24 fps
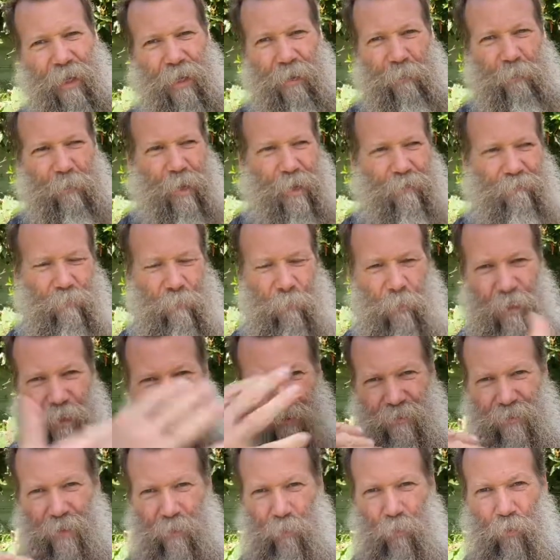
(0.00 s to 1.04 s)
I'm gonna have the black
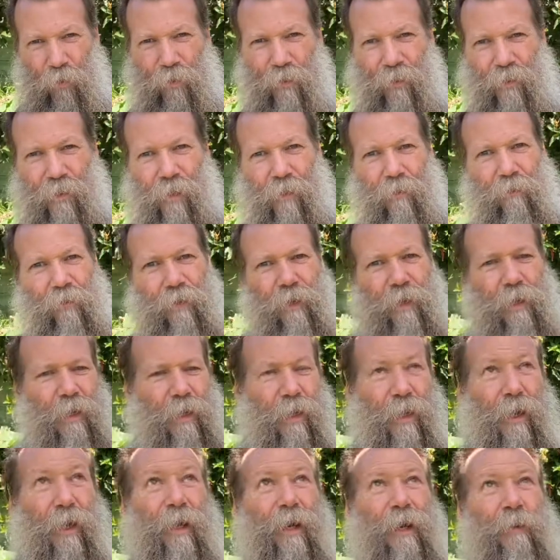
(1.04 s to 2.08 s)
side pointing down.
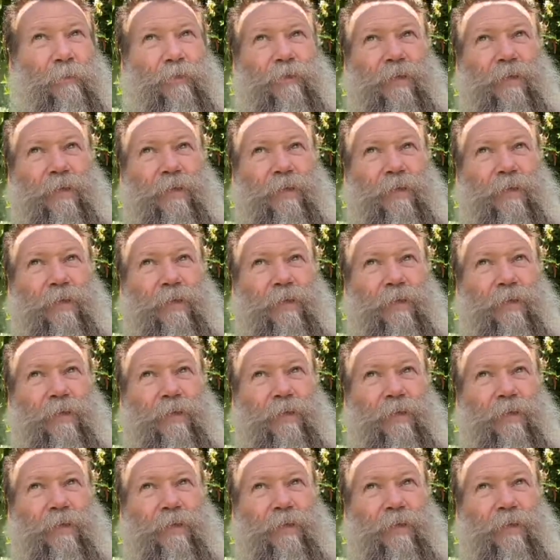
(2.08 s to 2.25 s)
And I'm just